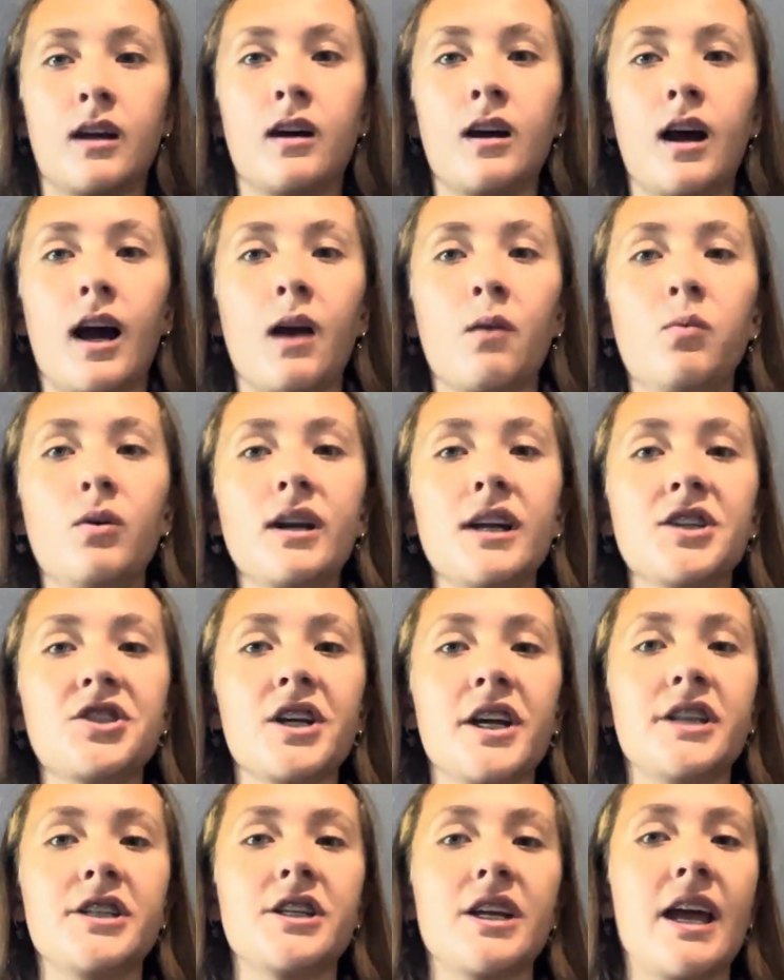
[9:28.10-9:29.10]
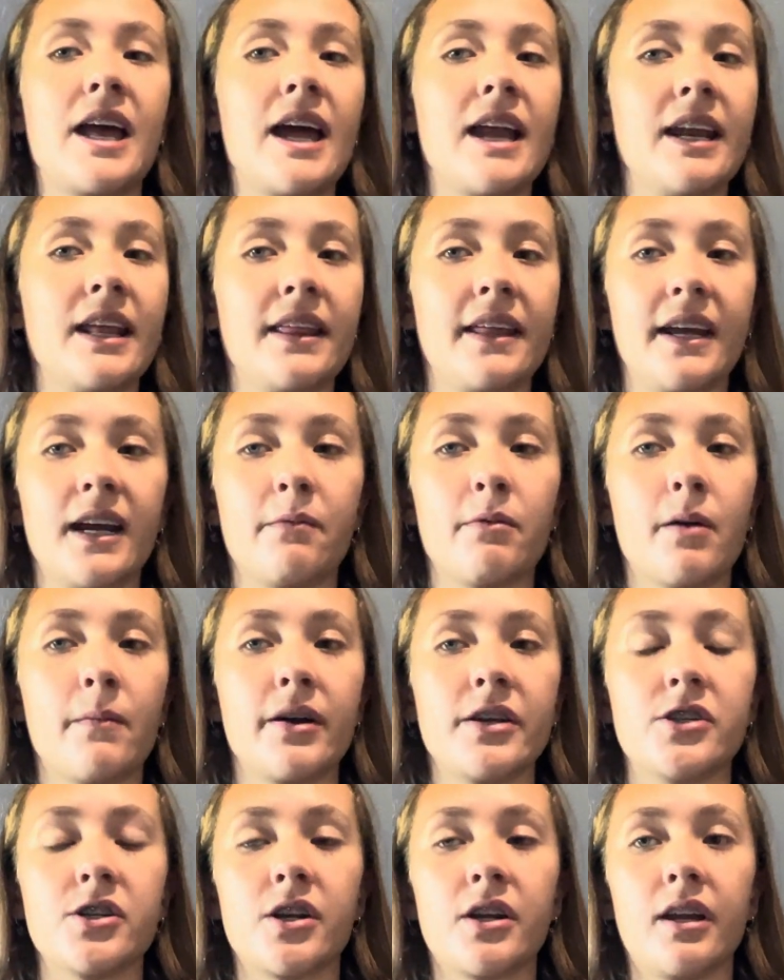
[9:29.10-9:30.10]
I wouldn't change anything about my
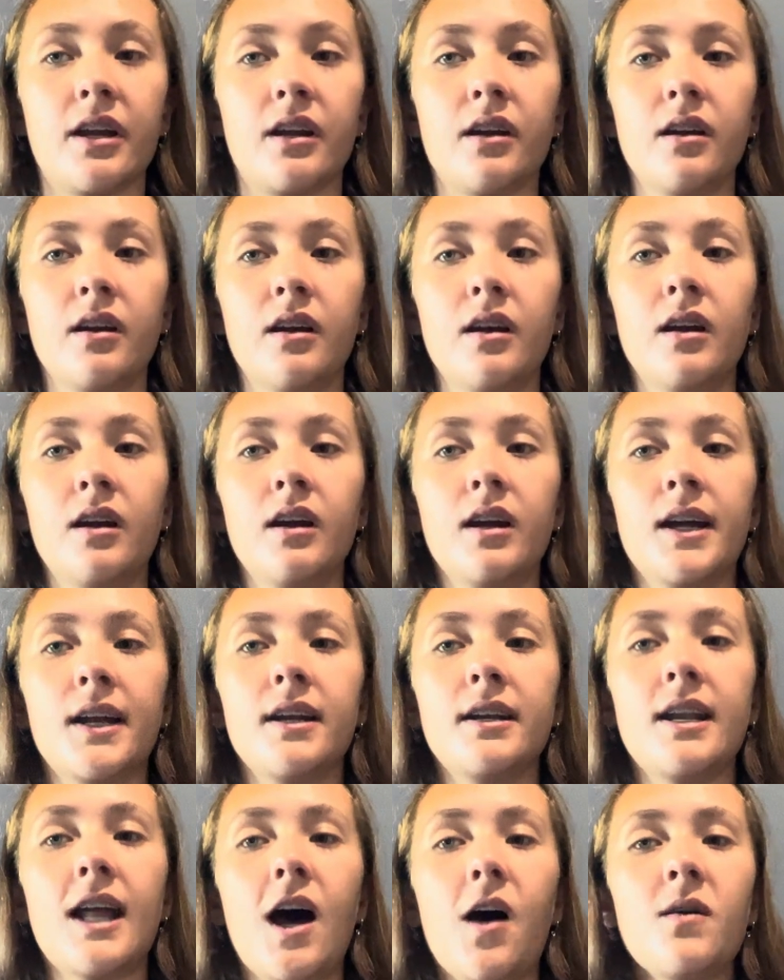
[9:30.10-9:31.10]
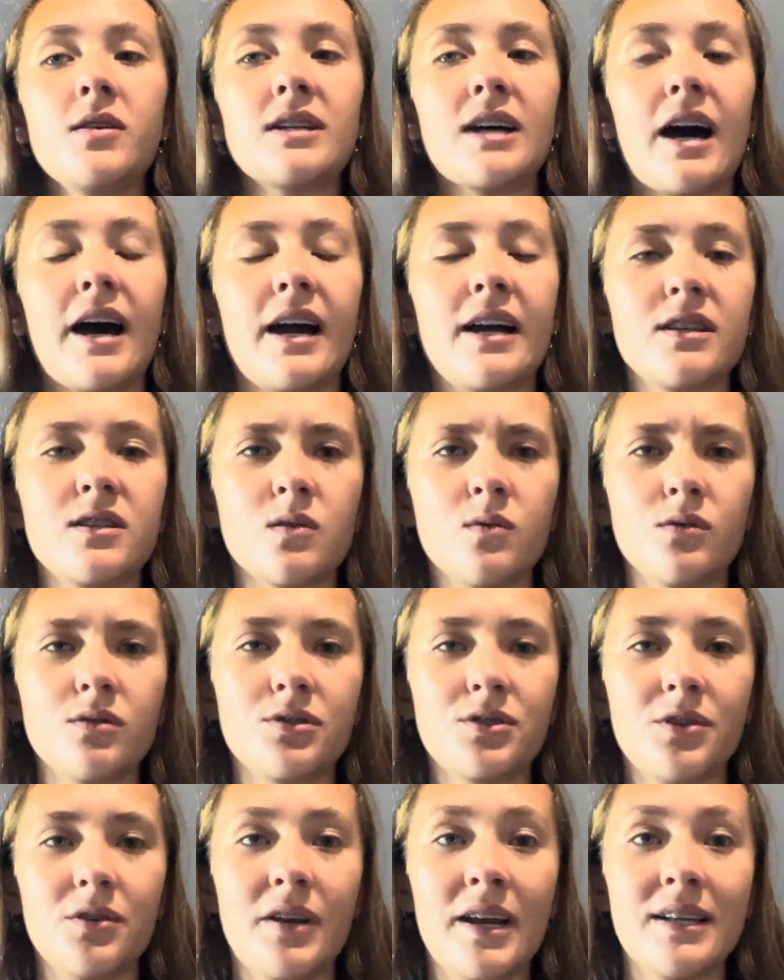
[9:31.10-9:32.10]
journey. Now, as a high school
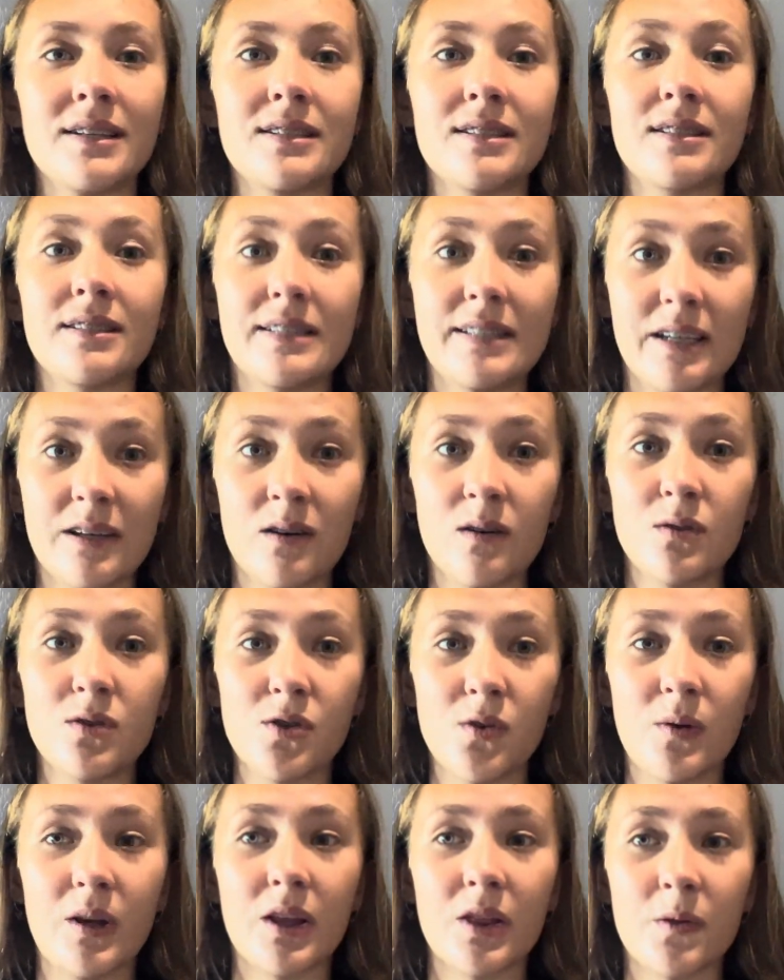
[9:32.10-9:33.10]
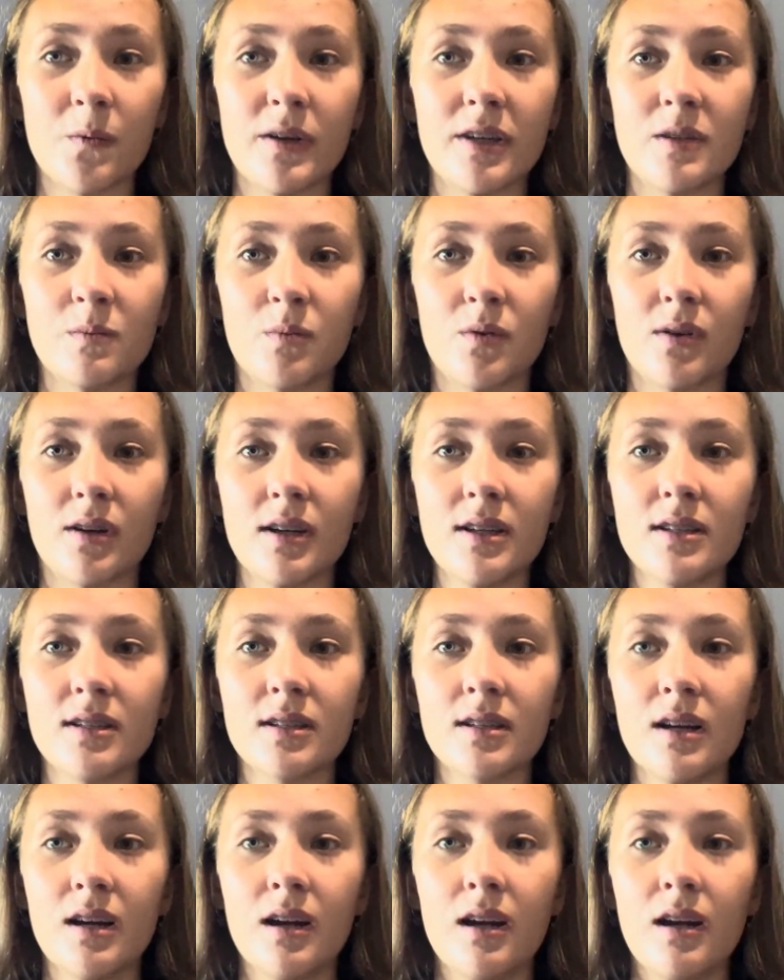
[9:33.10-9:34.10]
student still doing 3 sports,
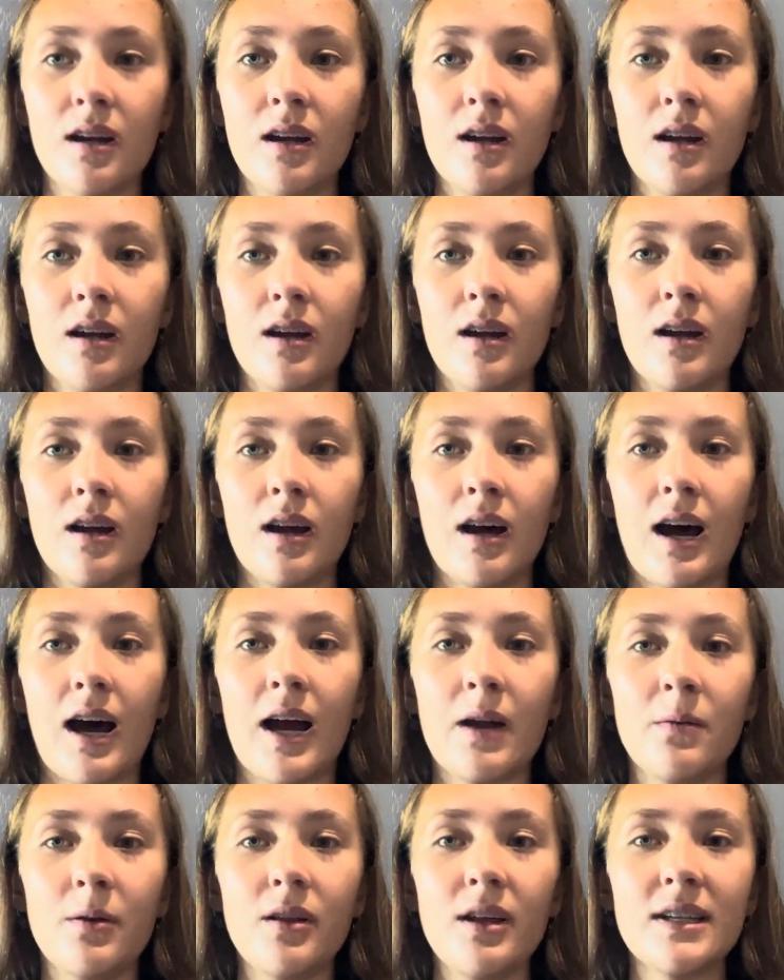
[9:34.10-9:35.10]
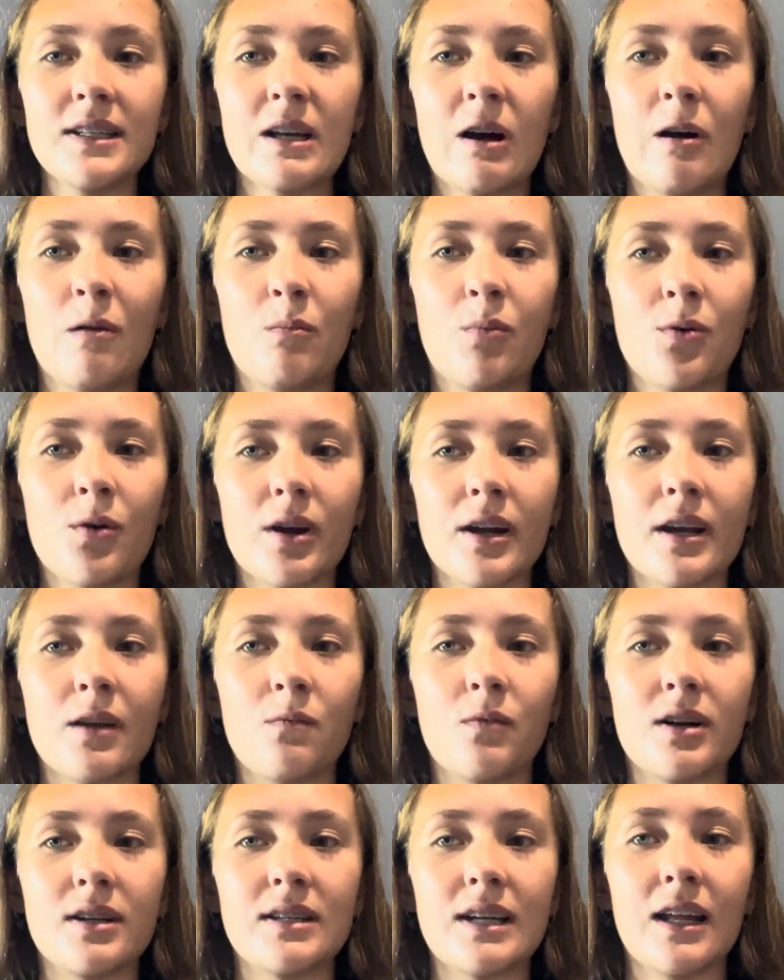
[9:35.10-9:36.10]
I realized how important it
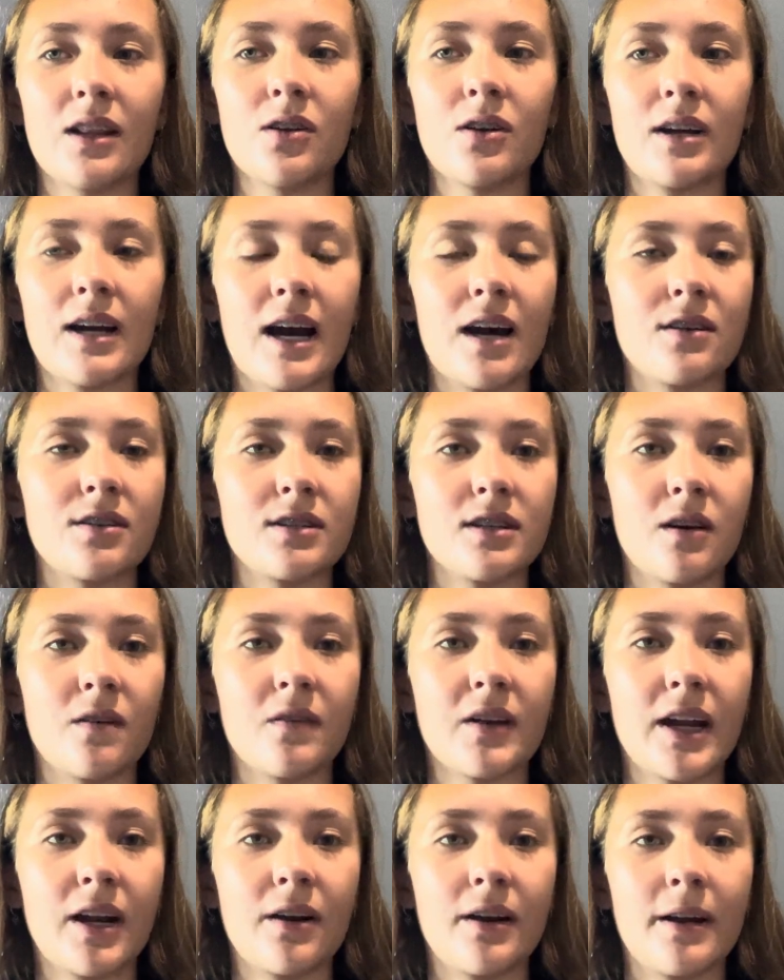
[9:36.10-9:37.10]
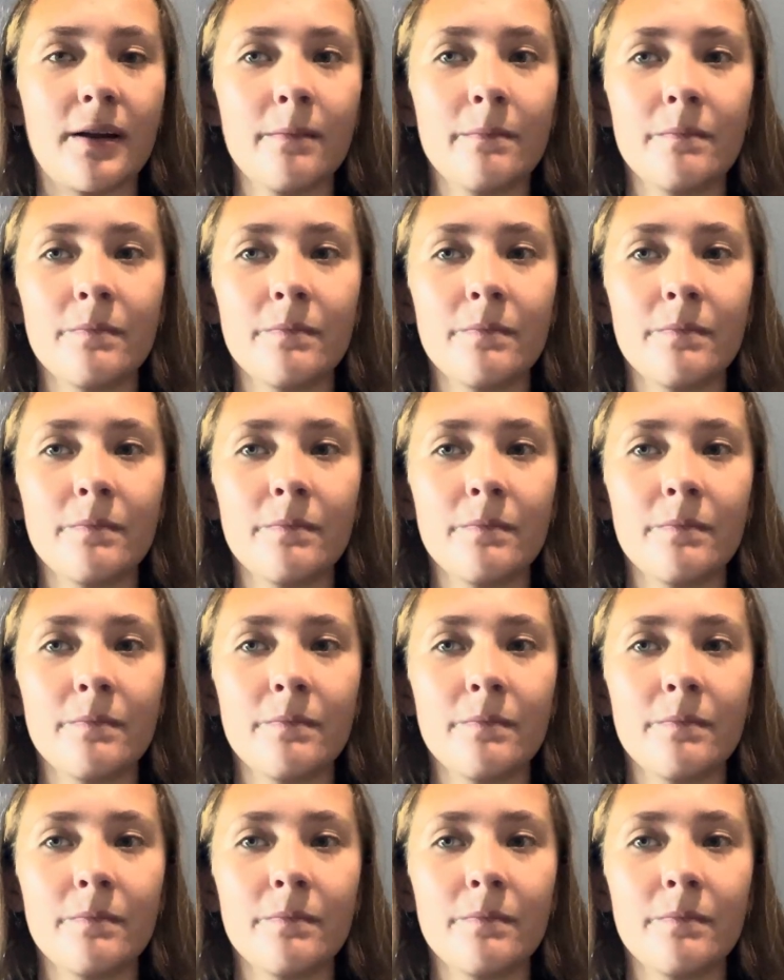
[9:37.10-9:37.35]
was I learned how to self-carry.